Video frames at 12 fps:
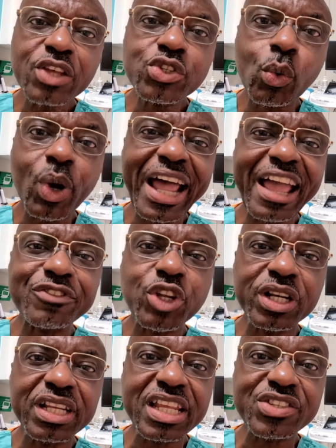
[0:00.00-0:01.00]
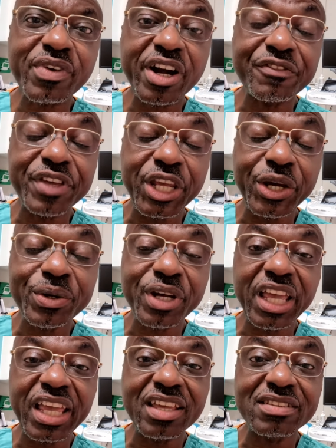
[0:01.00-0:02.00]
So what I have done in this very video
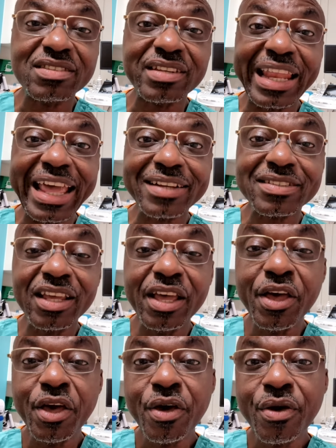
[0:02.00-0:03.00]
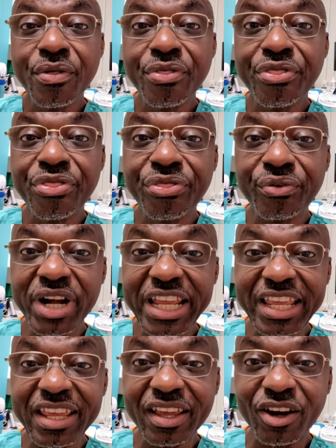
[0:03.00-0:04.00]
is select
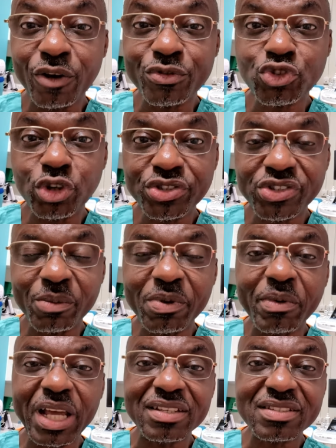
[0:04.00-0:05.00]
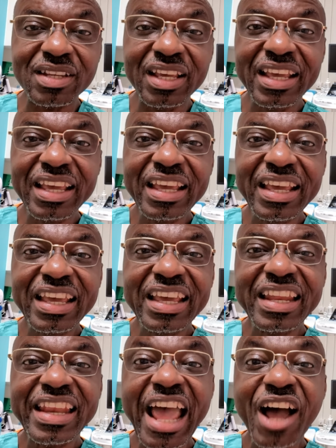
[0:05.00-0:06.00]
three of such supplements.
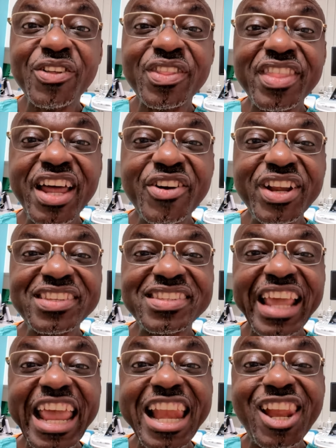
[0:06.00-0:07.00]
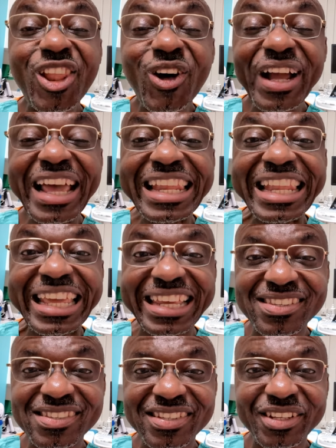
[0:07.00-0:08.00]
Now, there is a longer
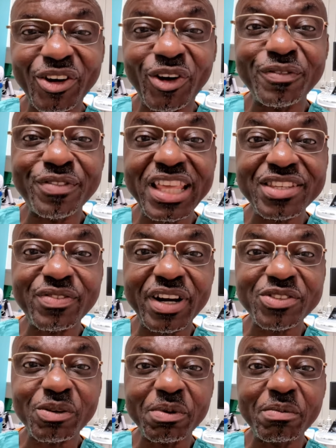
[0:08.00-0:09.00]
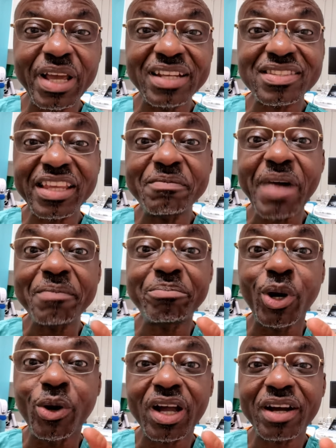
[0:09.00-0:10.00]
list of these very supplements in my
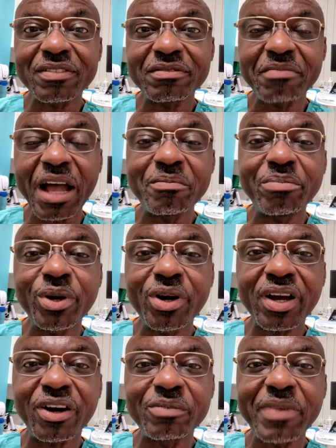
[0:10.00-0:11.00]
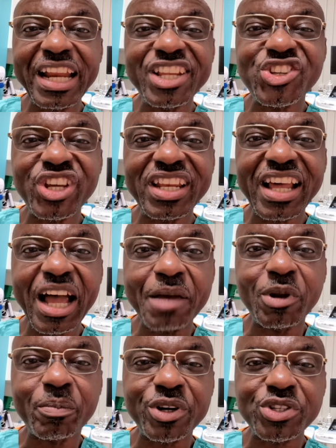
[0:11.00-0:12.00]
book on managing
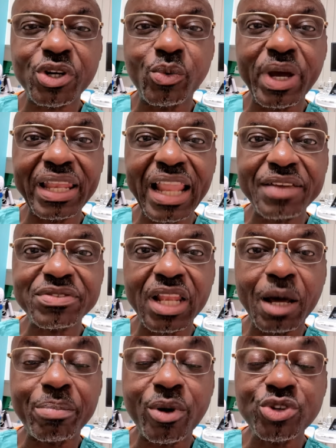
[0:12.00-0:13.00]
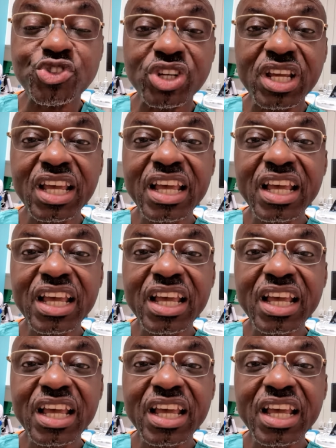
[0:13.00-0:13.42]
high blood pressure with lifestyle approach.